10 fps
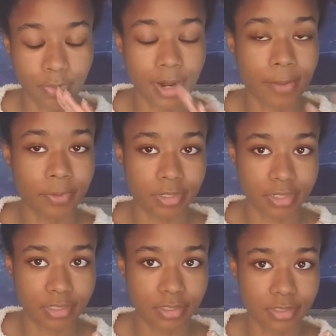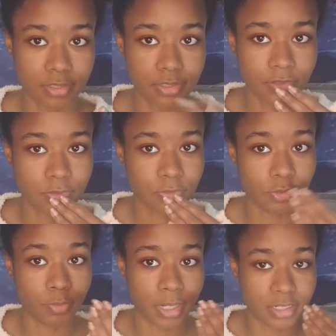properties to
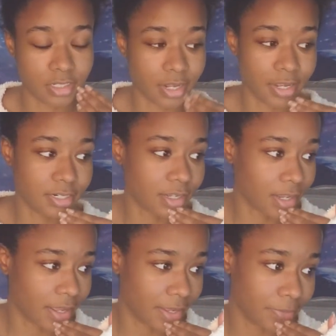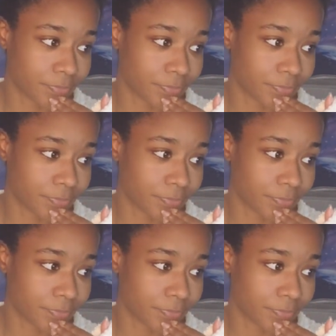bentonite clay.